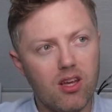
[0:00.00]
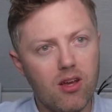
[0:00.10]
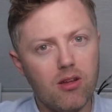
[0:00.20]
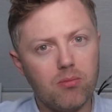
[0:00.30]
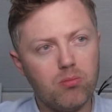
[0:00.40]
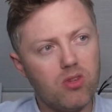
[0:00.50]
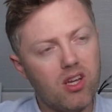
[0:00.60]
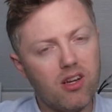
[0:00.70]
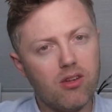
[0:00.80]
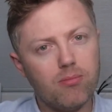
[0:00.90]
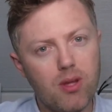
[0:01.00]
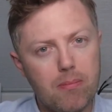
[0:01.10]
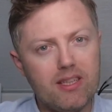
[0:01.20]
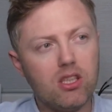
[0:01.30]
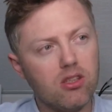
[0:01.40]
don't know, a
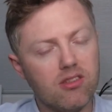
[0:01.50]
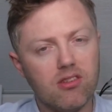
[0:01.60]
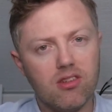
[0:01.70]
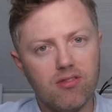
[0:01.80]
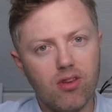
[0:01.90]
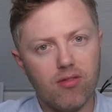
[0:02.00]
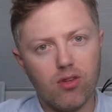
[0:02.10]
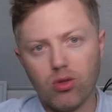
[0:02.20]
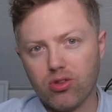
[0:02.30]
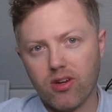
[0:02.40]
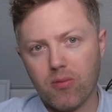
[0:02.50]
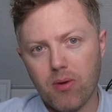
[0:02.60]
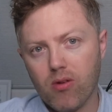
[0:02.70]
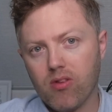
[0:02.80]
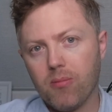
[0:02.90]
beacon for the future, I
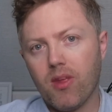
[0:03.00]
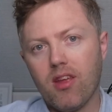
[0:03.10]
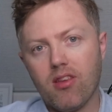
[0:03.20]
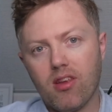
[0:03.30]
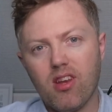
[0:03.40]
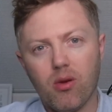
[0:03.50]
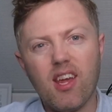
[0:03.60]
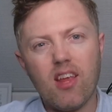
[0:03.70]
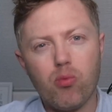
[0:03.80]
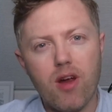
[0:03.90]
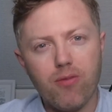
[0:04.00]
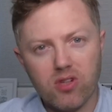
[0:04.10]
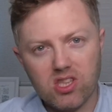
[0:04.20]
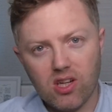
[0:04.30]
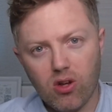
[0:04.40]
suppose. So, you know, it gets
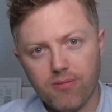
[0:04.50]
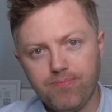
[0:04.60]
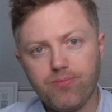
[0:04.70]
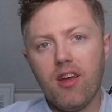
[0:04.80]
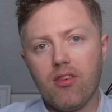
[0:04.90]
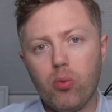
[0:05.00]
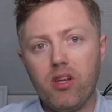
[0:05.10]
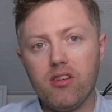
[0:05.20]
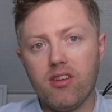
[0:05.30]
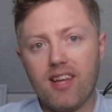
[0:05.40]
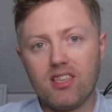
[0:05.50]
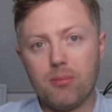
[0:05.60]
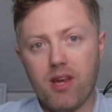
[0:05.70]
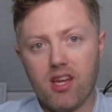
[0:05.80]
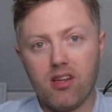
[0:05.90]
referenced a lot. Sweden is actually
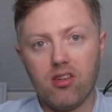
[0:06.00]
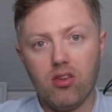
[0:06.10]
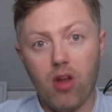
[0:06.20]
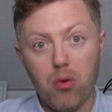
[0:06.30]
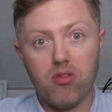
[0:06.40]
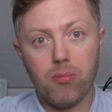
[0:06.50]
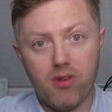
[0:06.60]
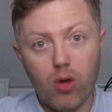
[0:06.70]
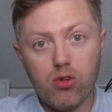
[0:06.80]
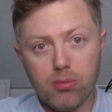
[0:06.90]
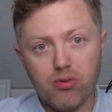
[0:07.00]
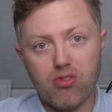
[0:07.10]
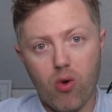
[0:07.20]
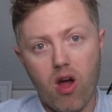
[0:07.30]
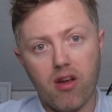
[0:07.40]
making notable
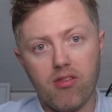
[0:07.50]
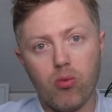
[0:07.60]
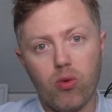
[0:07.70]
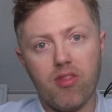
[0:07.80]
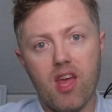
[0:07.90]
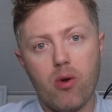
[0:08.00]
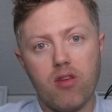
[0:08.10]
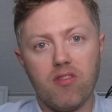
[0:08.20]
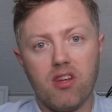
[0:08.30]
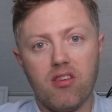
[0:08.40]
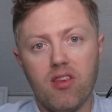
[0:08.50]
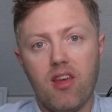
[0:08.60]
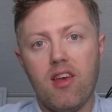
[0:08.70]
strides with their EVs,